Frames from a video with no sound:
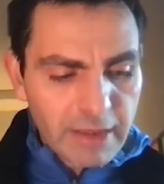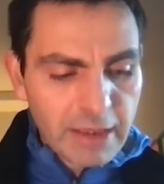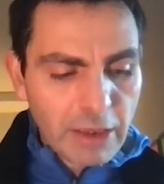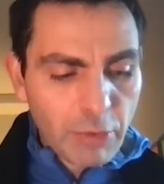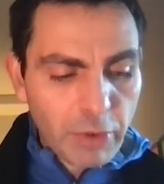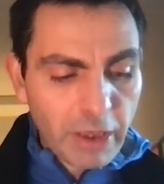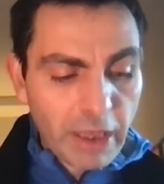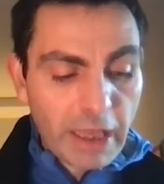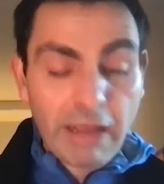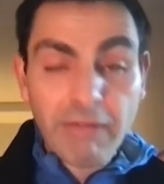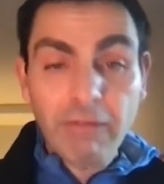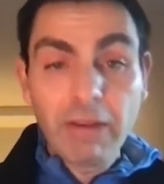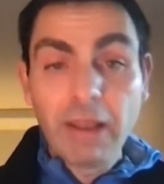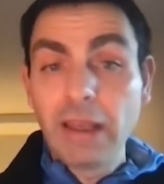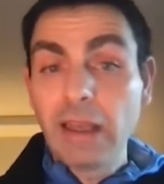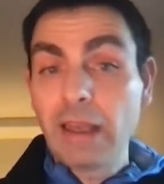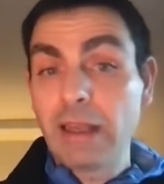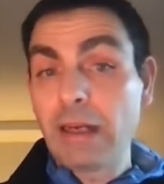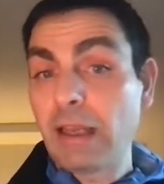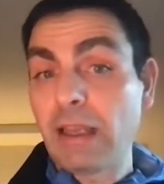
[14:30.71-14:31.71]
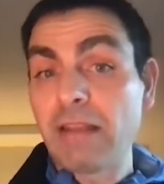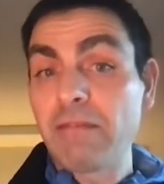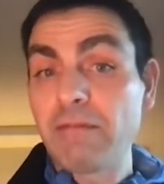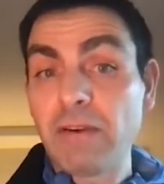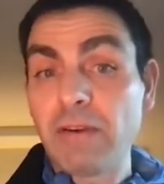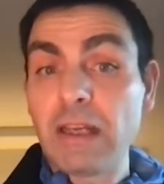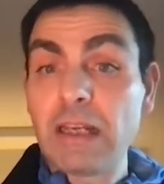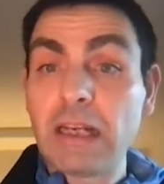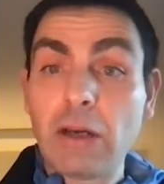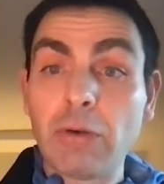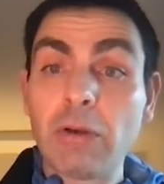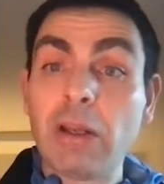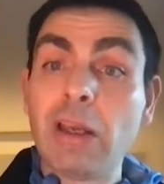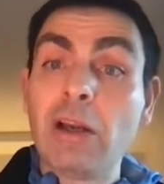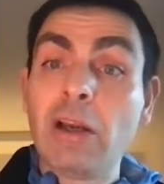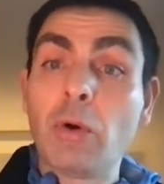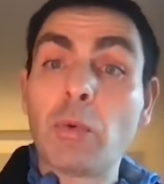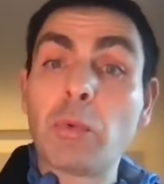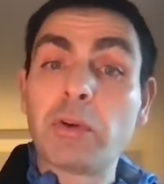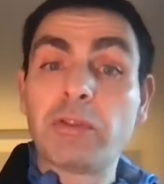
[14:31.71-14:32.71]
we have, and I can find out,
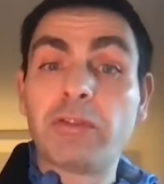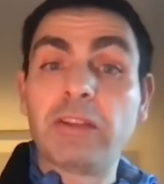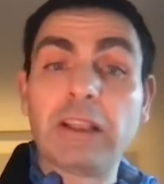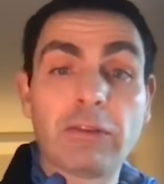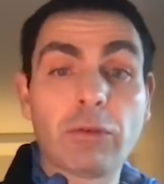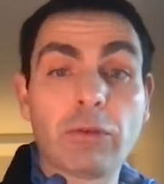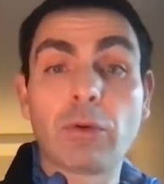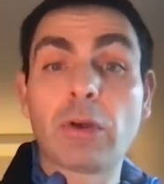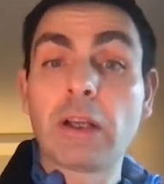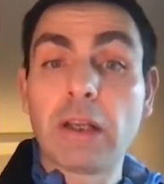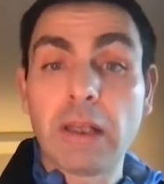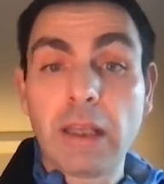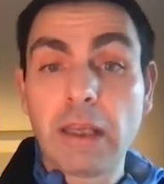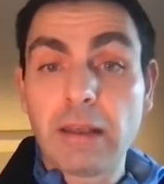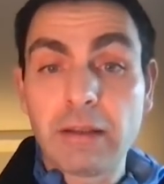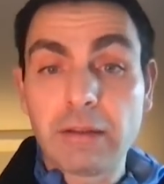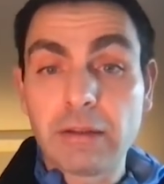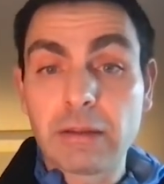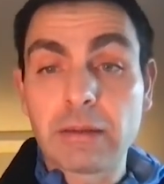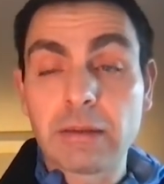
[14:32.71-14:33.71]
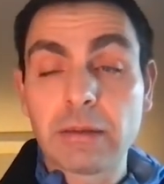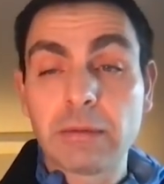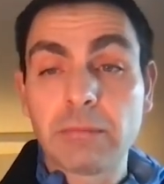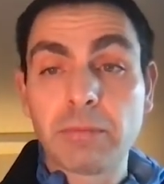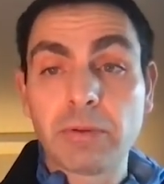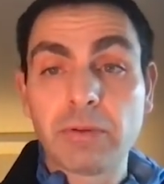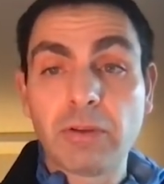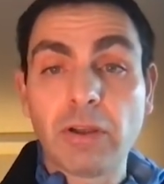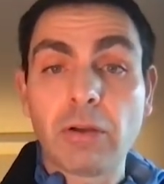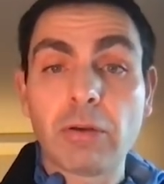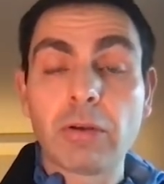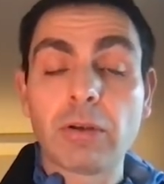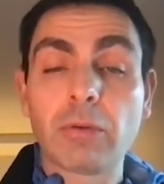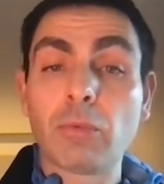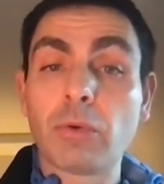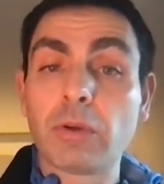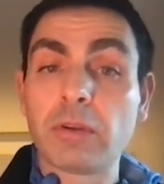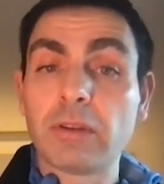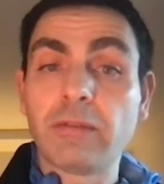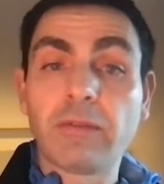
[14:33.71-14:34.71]
was this on any other
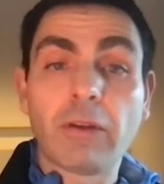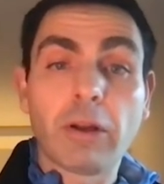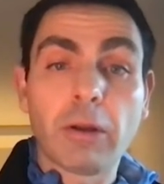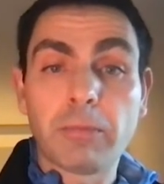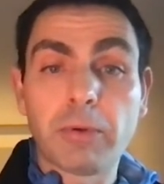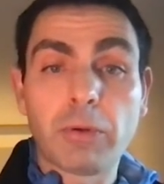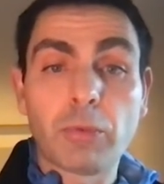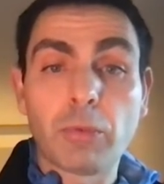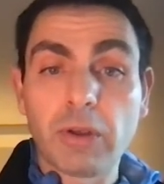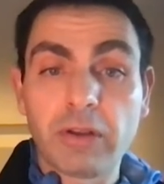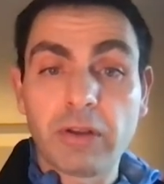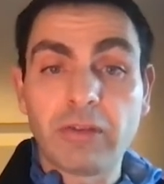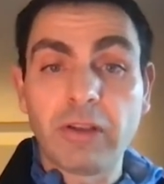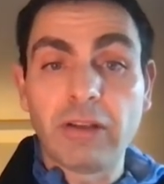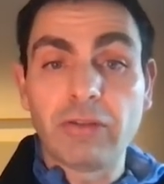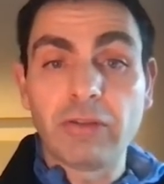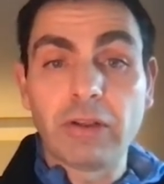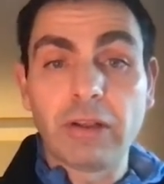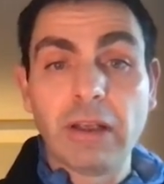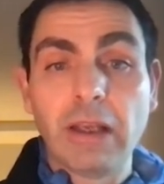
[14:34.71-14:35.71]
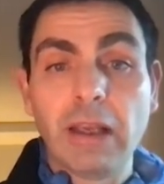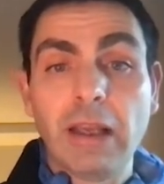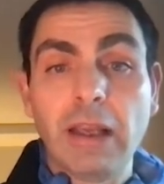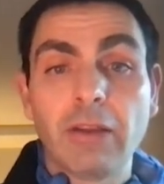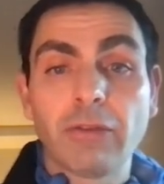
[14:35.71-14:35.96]
particular developer workstation?